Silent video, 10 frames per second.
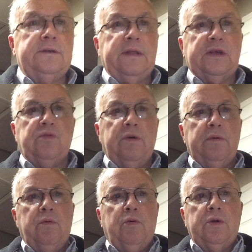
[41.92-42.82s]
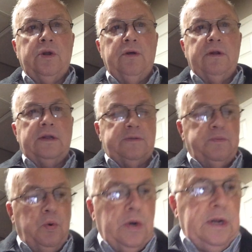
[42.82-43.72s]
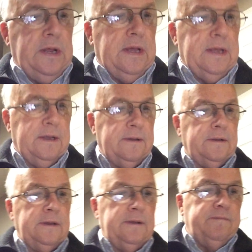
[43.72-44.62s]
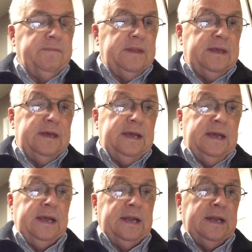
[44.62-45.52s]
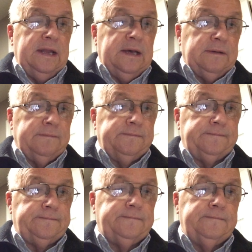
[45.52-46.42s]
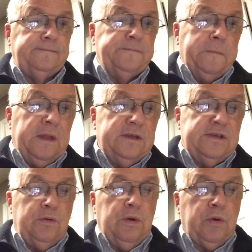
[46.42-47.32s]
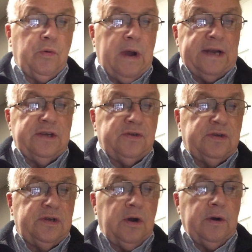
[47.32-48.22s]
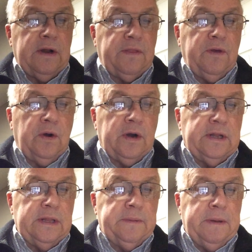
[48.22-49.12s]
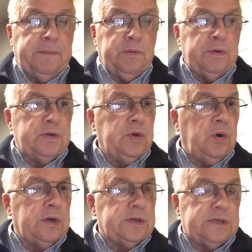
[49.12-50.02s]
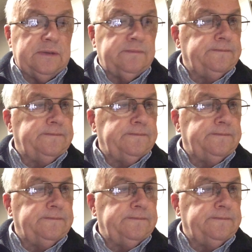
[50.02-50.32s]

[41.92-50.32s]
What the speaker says: that's what we want to do this morning. And said, when the righteous are in authority, the people rejoice,